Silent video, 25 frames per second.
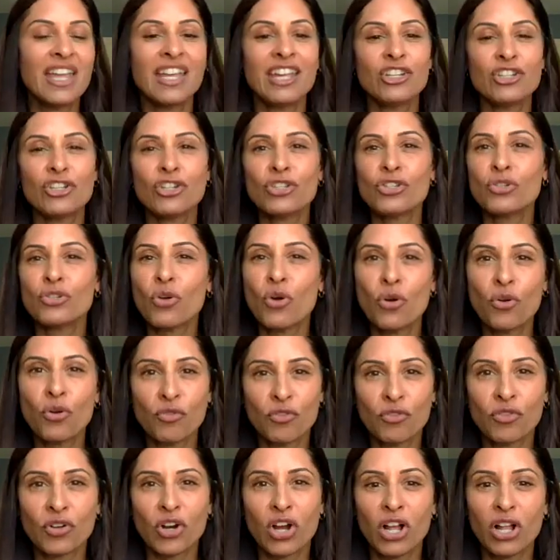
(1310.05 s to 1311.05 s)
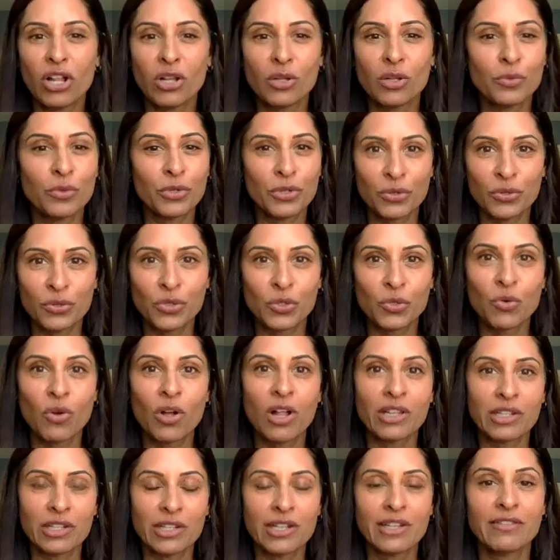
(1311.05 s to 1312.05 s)
and just overall reduced
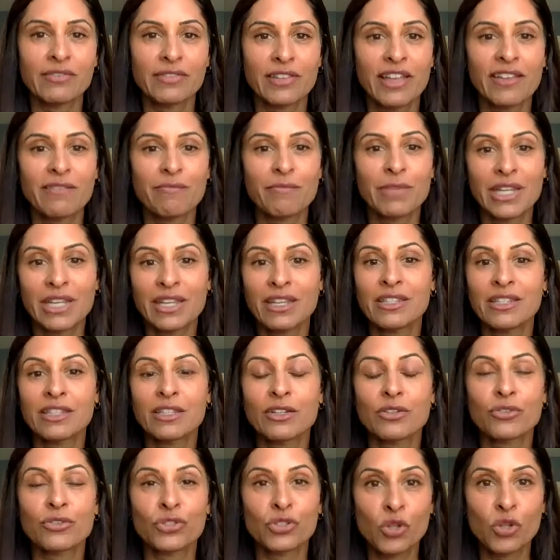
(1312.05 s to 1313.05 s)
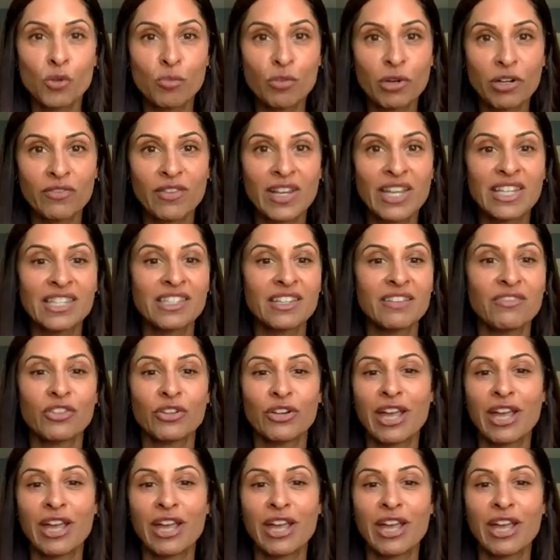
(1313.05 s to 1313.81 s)
quality of life because they're so pervasive.